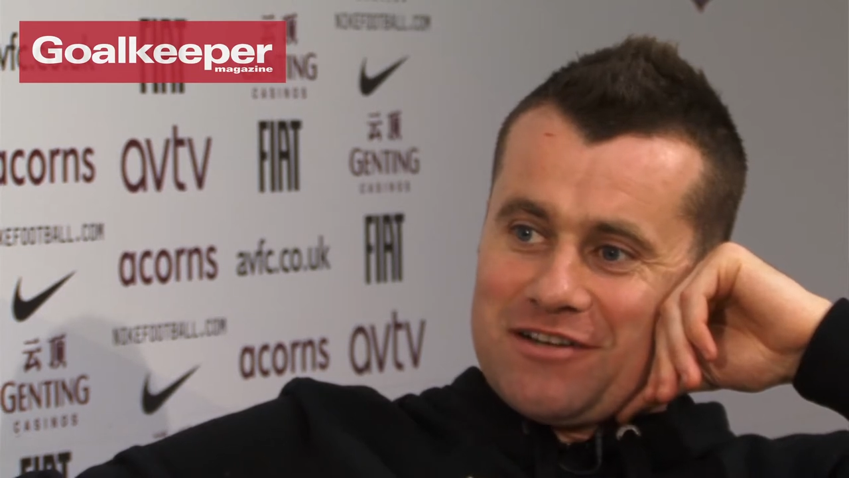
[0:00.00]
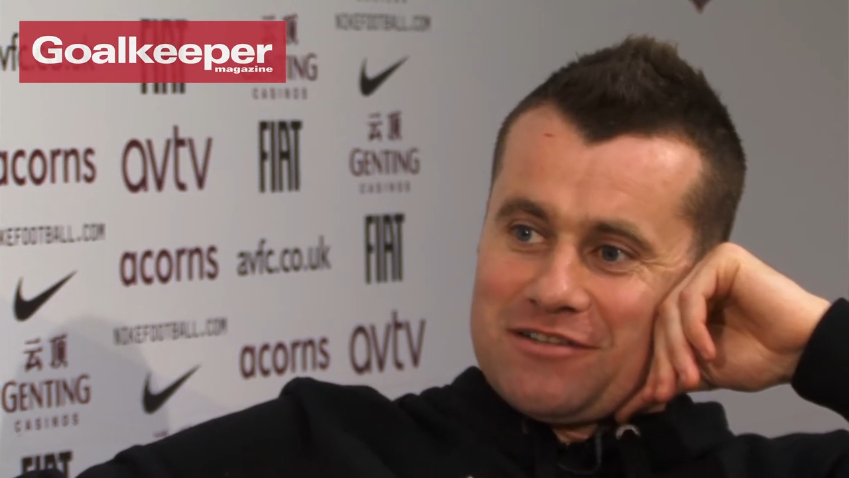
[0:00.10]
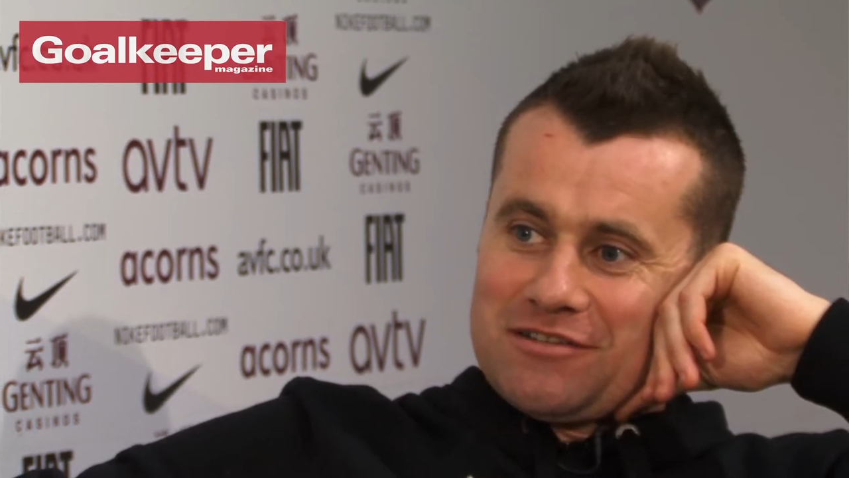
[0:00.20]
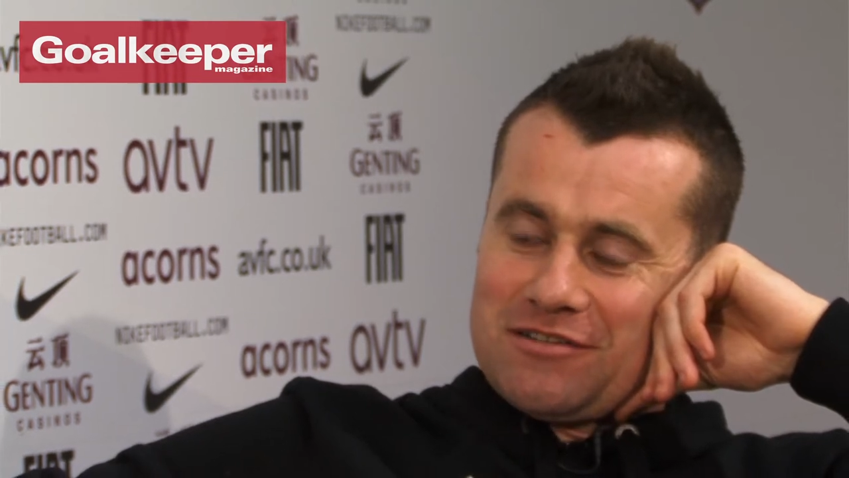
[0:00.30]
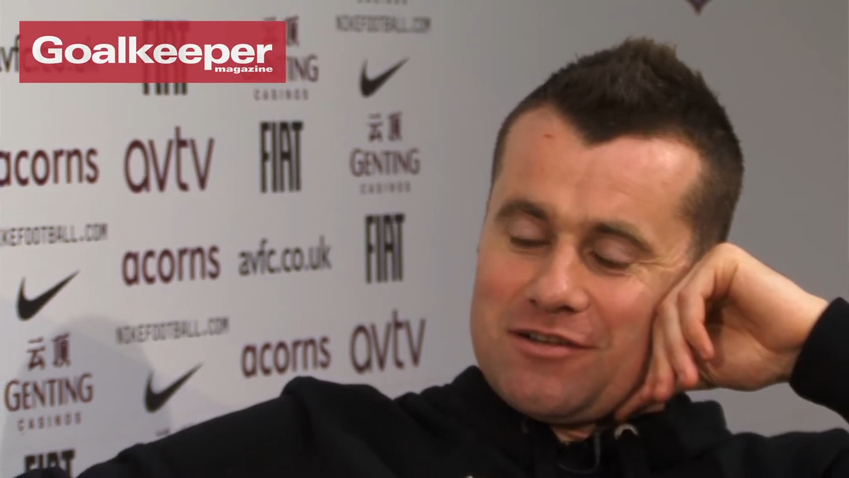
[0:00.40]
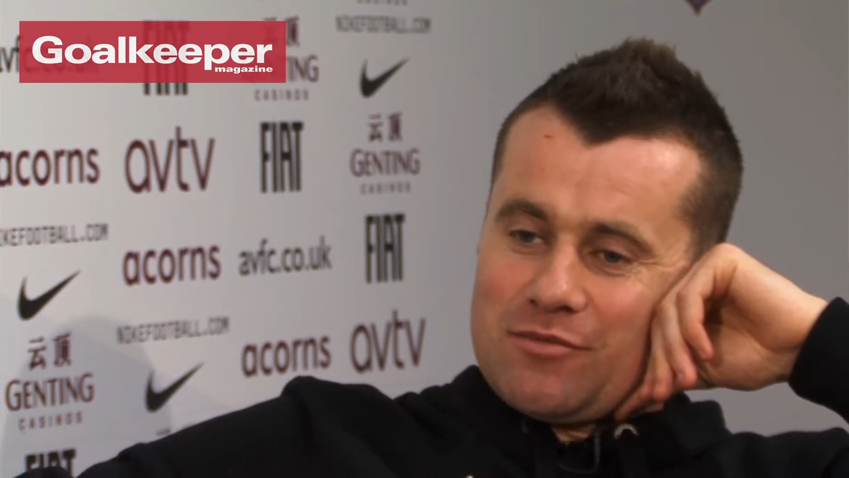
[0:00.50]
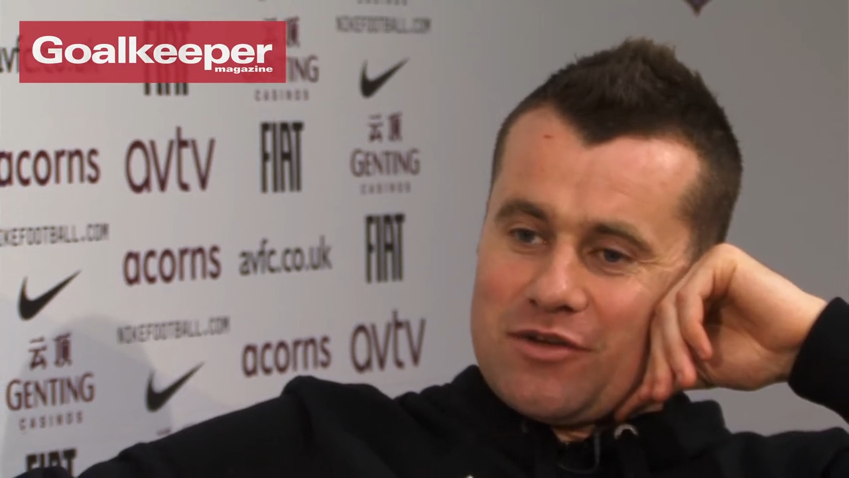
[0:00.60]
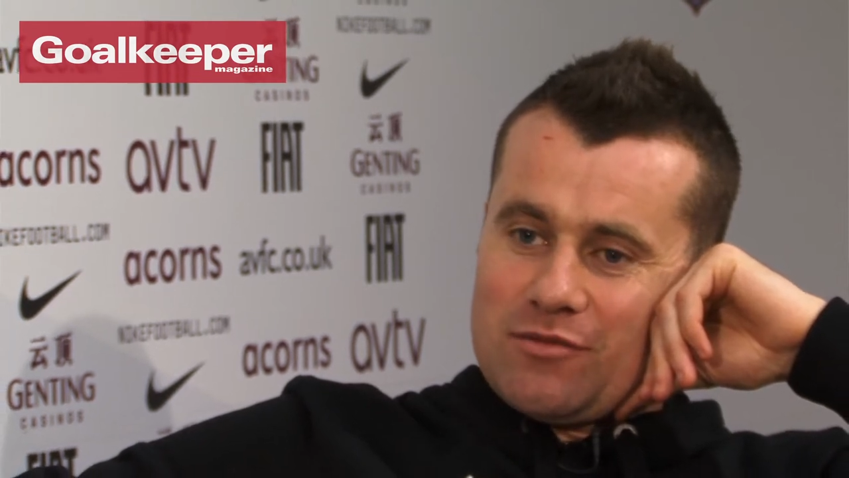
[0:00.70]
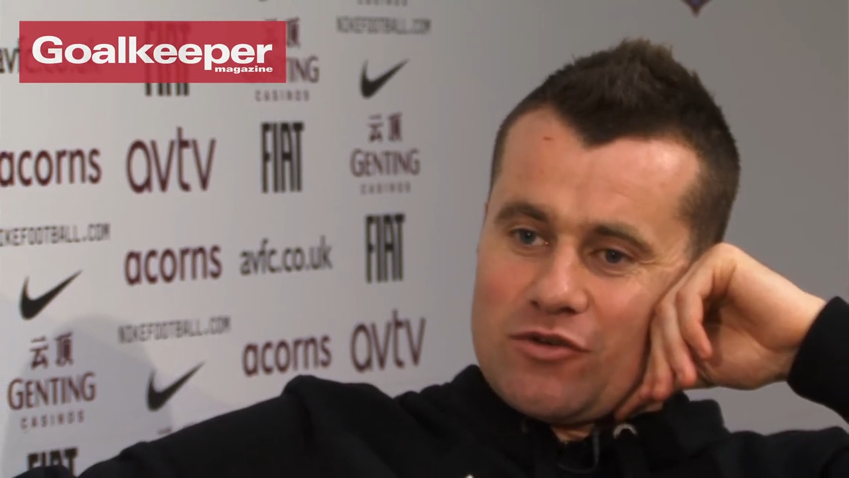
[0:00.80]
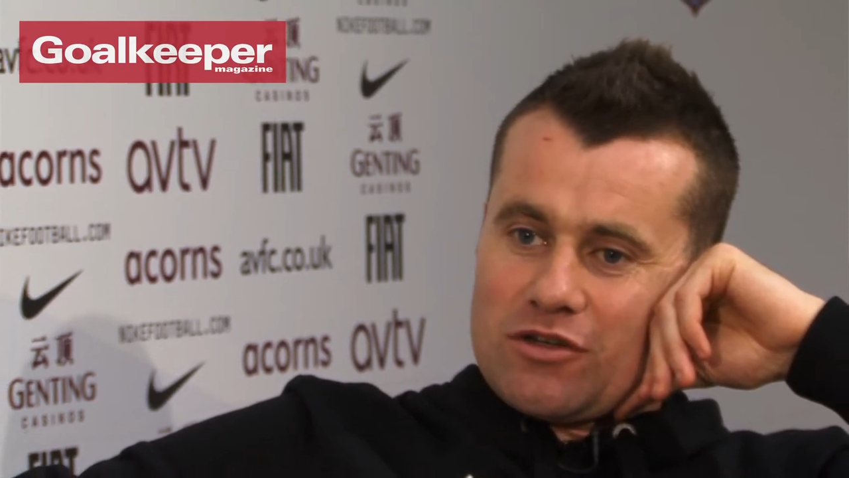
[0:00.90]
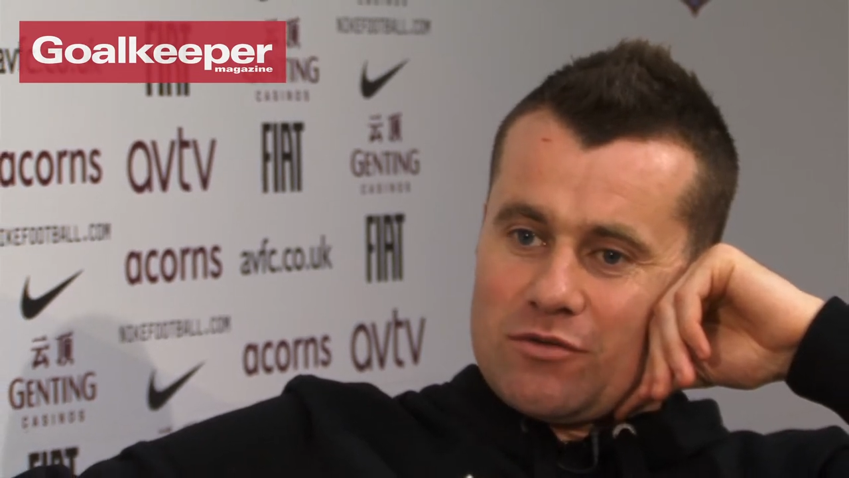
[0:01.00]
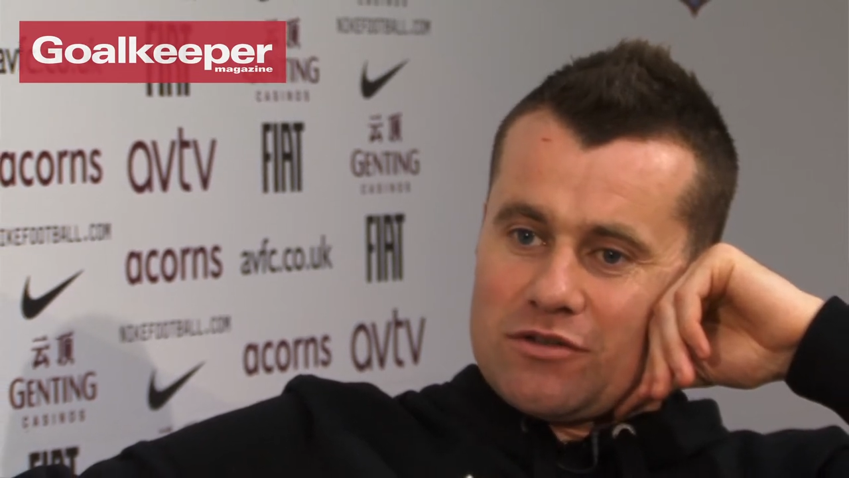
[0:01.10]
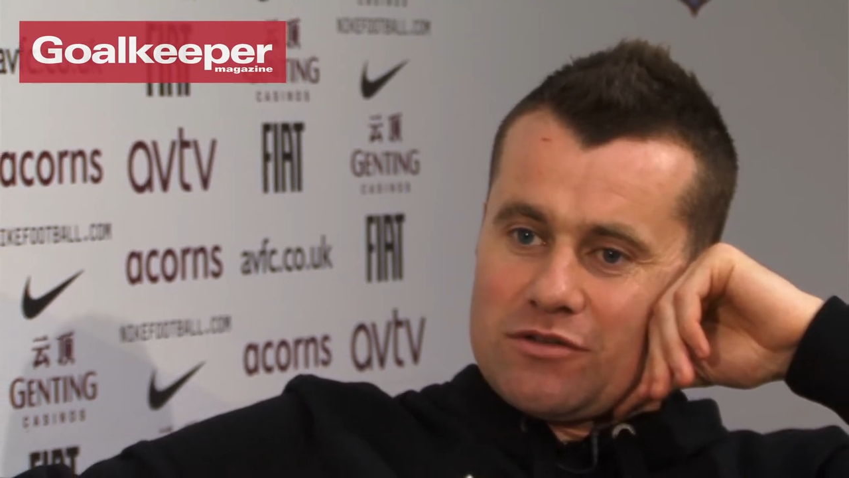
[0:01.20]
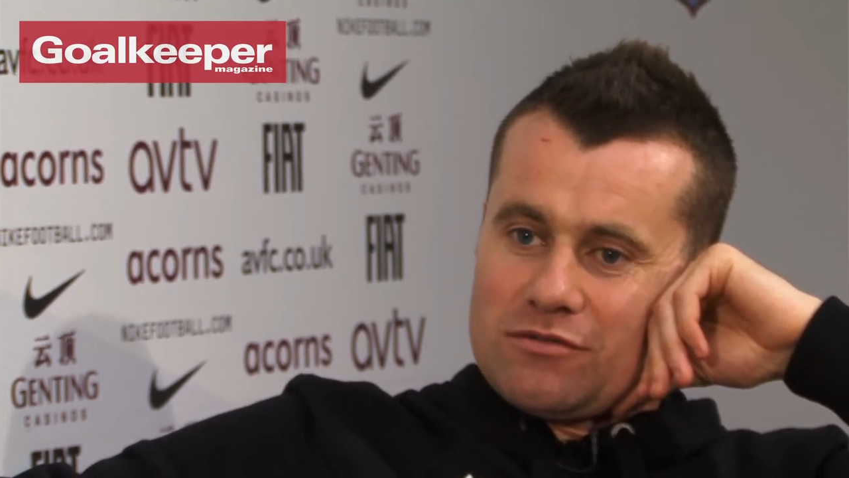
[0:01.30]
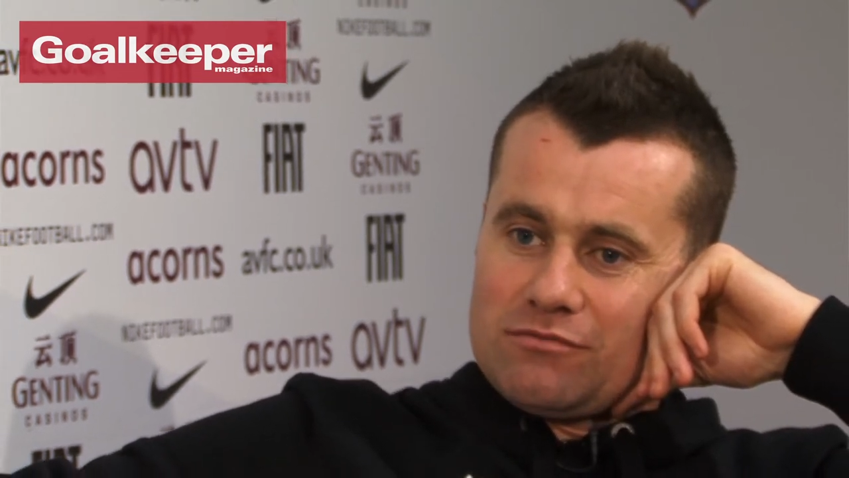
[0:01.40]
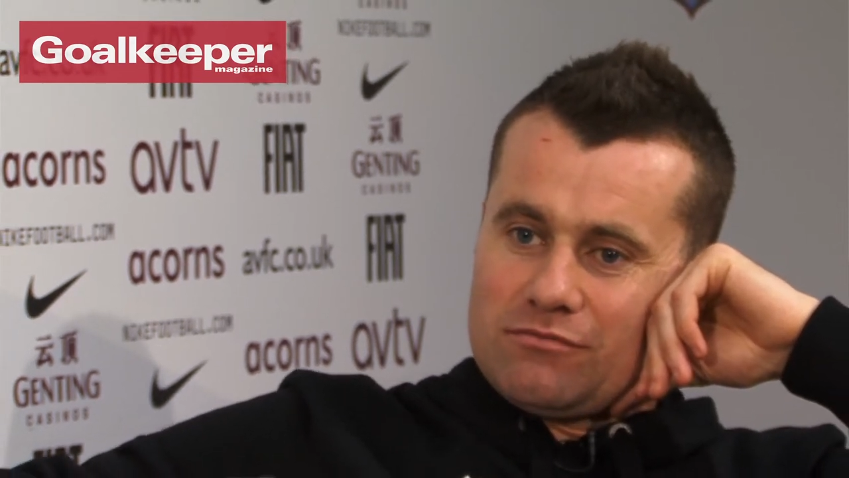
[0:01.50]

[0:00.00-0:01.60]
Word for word: and pretty much I was